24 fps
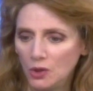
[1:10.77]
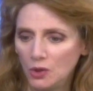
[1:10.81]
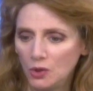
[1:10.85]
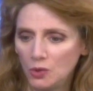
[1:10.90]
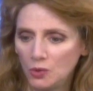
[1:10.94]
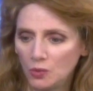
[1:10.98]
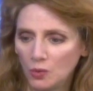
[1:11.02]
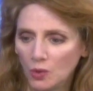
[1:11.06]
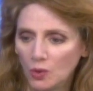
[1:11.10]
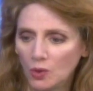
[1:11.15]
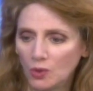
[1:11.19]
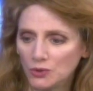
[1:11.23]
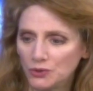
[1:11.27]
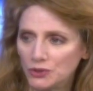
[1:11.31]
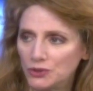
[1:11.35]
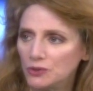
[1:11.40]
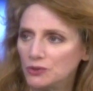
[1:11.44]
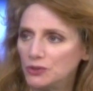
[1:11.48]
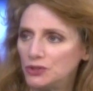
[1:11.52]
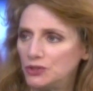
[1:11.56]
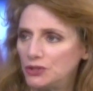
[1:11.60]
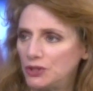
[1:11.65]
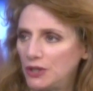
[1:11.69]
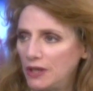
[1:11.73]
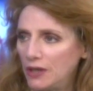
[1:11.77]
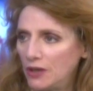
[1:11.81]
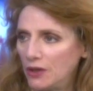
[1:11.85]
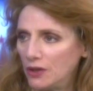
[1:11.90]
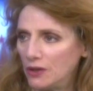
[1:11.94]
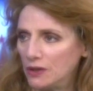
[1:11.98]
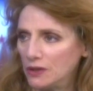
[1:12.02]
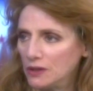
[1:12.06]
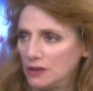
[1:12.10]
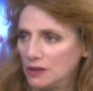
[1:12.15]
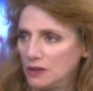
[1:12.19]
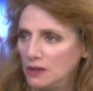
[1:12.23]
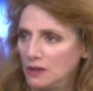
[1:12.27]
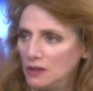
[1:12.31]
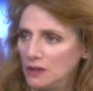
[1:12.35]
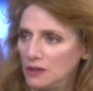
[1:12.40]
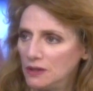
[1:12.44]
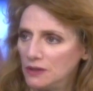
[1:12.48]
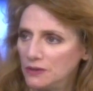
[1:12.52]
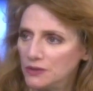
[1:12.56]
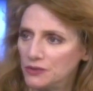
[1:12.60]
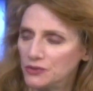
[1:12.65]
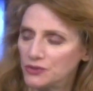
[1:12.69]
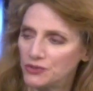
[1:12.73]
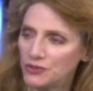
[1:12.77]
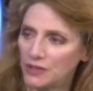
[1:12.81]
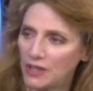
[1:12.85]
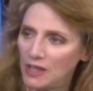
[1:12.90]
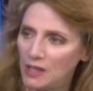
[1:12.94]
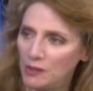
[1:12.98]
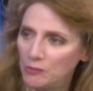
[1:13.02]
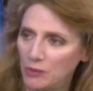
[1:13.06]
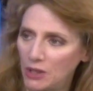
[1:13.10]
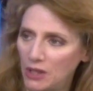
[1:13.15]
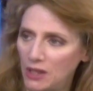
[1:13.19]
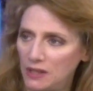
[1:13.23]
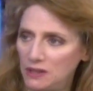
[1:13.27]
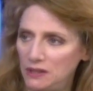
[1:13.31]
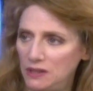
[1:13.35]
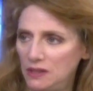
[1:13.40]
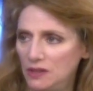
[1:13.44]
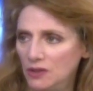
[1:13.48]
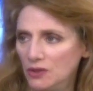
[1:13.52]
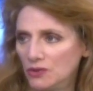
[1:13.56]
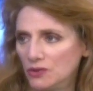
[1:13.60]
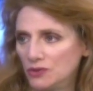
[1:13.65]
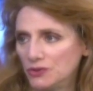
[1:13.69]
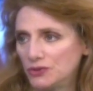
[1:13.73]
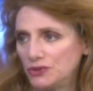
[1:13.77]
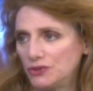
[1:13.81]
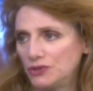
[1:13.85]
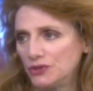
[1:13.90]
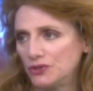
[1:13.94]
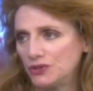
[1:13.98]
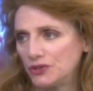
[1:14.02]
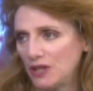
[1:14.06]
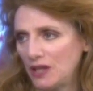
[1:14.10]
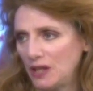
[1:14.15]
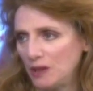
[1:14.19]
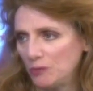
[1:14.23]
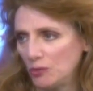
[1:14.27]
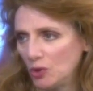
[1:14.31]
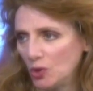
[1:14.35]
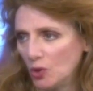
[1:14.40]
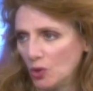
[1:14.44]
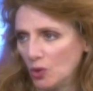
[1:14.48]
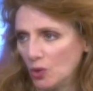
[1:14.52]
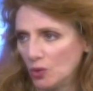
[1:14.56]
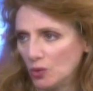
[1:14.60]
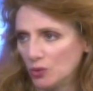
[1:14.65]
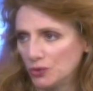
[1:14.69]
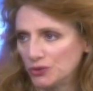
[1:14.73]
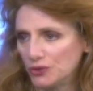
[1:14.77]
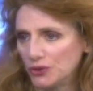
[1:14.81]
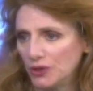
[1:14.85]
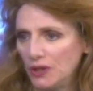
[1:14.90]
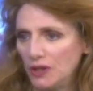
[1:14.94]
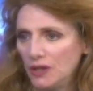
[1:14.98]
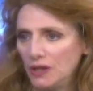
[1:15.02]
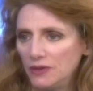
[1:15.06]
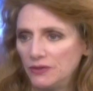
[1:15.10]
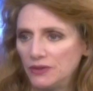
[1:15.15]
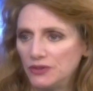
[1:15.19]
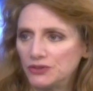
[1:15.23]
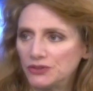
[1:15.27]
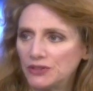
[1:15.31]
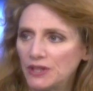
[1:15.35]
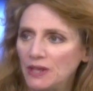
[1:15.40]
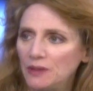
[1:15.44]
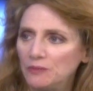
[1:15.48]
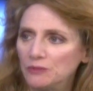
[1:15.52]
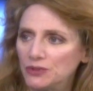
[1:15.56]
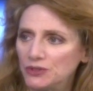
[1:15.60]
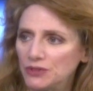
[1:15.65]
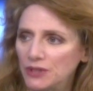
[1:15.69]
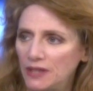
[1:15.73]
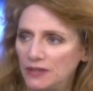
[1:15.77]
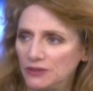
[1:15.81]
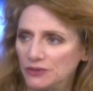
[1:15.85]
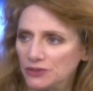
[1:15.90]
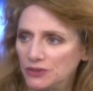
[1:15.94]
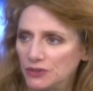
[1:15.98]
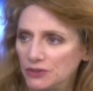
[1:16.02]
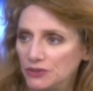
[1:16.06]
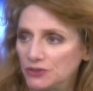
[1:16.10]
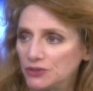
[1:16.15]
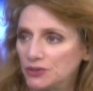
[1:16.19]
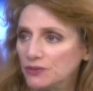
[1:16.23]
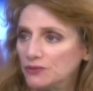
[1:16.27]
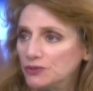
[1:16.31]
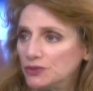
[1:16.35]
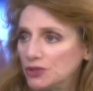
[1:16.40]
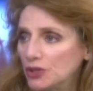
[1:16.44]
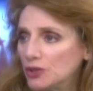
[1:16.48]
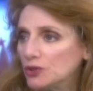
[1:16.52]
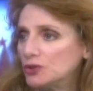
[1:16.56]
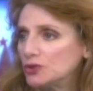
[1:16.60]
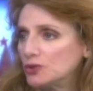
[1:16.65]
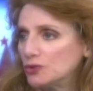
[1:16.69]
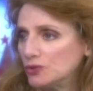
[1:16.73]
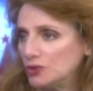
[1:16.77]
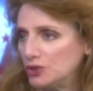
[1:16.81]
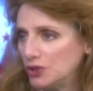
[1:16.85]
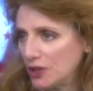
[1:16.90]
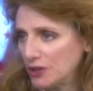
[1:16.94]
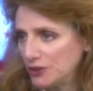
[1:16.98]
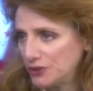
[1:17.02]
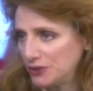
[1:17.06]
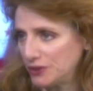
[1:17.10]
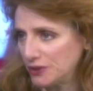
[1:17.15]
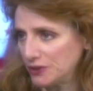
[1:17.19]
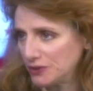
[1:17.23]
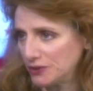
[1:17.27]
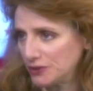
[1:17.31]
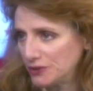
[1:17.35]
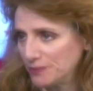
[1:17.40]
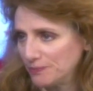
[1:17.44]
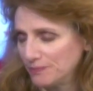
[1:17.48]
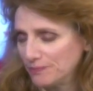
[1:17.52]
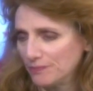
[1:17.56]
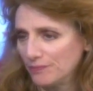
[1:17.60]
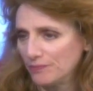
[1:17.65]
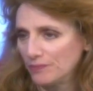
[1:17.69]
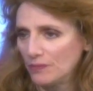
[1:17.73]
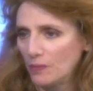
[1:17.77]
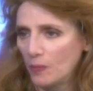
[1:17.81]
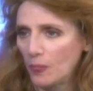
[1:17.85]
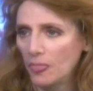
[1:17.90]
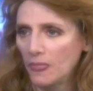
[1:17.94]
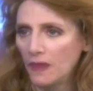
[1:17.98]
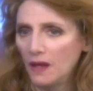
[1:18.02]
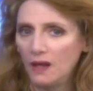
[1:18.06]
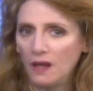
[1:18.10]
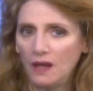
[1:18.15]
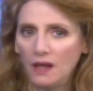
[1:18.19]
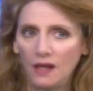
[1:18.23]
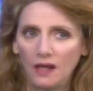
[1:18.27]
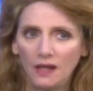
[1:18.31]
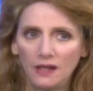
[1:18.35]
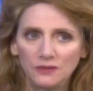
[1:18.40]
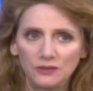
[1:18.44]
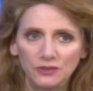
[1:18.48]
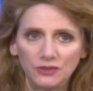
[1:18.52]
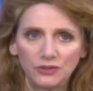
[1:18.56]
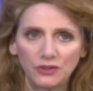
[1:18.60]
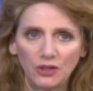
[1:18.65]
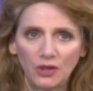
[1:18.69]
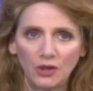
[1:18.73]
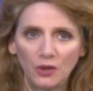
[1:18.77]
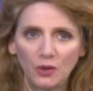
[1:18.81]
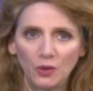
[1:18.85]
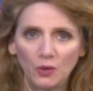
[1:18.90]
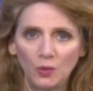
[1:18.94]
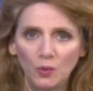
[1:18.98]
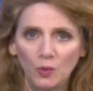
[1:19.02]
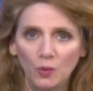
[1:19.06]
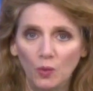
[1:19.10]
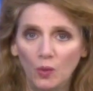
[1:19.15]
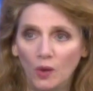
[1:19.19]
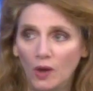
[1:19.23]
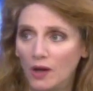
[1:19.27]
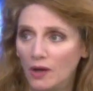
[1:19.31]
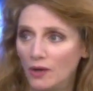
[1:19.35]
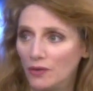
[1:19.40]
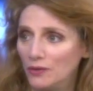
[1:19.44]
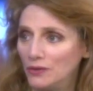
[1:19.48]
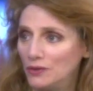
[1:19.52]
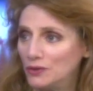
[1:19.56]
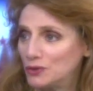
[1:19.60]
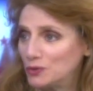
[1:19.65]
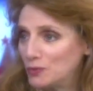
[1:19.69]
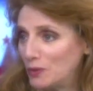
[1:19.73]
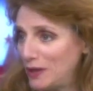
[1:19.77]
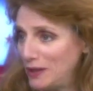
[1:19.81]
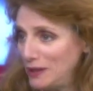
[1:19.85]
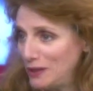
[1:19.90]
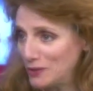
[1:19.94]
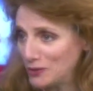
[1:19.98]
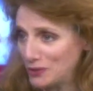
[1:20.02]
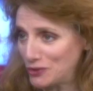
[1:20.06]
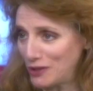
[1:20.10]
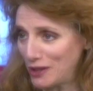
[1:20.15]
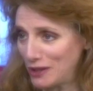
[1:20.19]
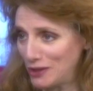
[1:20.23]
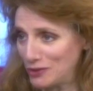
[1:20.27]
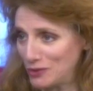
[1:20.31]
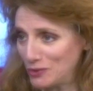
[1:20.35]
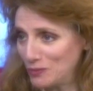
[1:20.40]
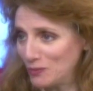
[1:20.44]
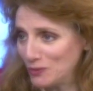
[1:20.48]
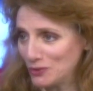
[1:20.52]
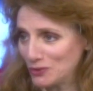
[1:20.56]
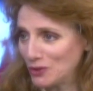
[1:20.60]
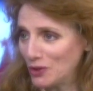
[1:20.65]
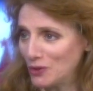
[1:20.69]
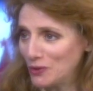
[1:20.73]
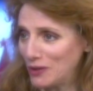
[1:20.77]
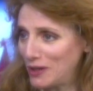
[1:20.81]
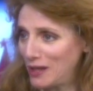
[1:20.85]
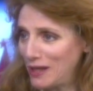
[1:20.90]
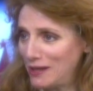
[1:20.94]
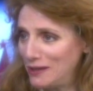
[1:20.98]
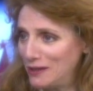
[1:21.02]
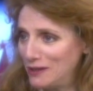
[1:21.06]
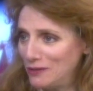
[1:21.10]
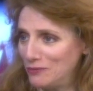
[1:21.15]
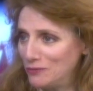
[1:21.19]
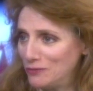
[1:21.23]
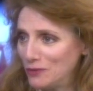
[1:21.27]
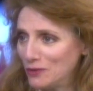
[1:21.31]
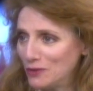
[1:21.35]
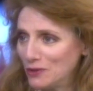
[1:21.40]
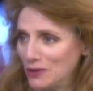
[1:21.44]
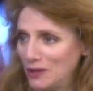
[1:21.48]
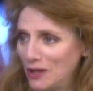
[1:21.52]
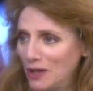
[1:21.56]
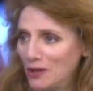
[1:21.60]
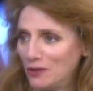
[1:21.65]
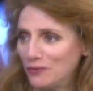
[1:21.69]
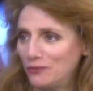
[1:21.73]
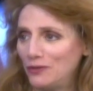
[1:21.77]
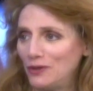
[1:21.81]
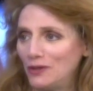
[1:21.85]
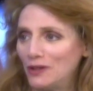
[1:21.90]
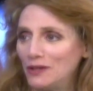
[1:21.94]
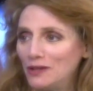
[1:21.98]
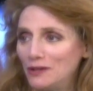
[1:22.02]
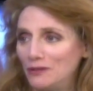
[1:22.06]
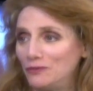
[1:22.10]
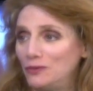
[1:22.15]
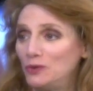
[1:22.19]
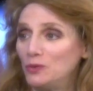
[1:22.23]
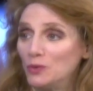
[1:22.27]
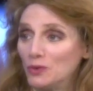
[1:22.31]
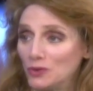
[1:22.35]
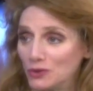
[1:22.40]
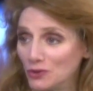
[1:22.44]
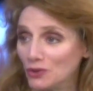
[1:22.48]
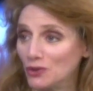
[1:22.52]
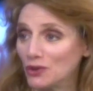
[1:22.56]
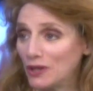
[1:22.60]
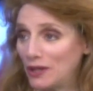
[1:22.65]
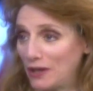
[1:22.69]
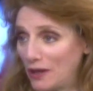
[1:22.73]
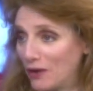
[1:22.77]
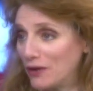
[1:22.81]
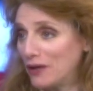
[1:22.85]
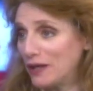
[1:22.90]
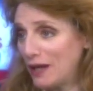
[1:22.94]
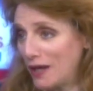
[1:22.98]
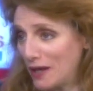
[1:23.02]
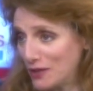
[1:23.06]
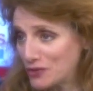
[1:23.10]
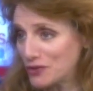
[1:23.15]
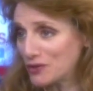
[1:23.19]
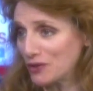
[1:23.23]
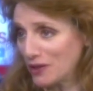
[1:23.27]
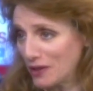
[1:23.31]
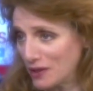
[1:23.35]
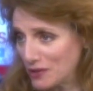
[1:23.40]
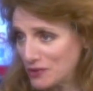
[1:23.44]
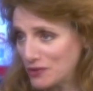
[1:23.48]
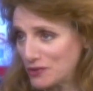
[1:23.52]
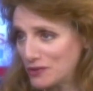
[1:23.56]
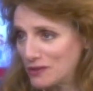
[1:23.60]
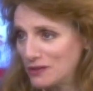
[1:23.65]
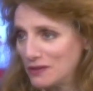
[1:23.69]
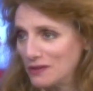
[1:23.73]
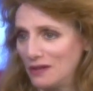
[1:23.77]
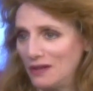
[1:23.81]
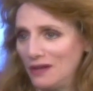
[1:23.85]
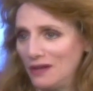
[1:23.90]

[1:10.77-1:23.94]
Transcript: who also shared the same ideals, the same goals, the same senses of social justice. And so while this radio station was located in Philadelphia, if you were to look at our guest list,